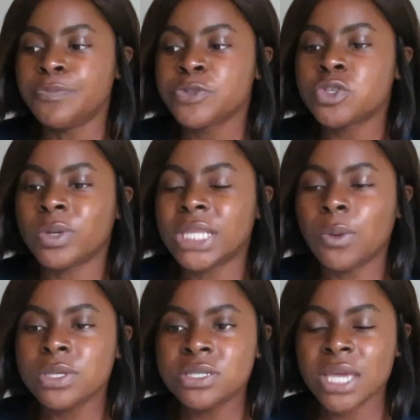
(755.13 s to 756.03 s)
So what they
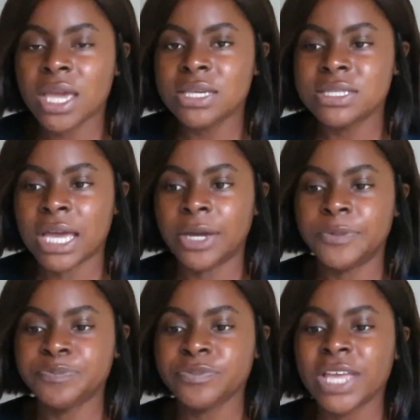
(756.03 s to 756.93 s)
would say is
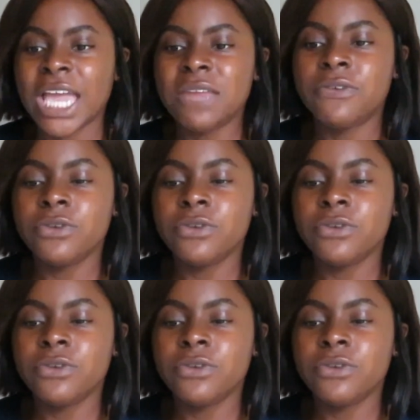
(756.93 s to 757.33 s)
that it